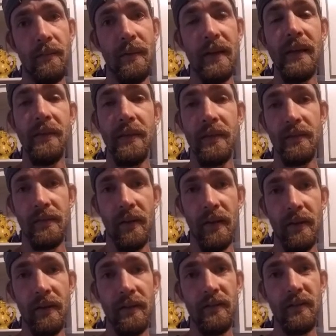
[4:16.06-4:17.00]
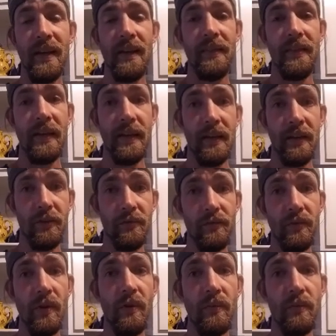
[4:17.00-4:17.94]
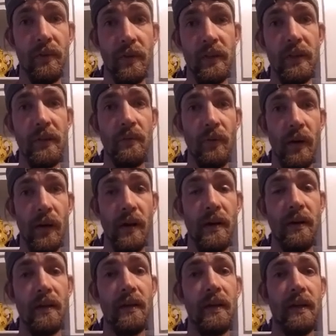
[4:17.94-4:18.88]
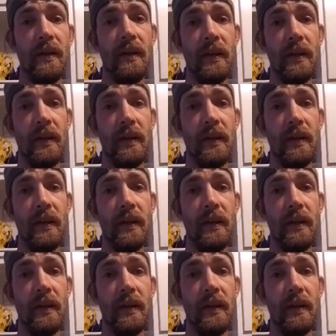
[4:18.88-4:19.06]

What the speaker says: in the sun. They can grow really well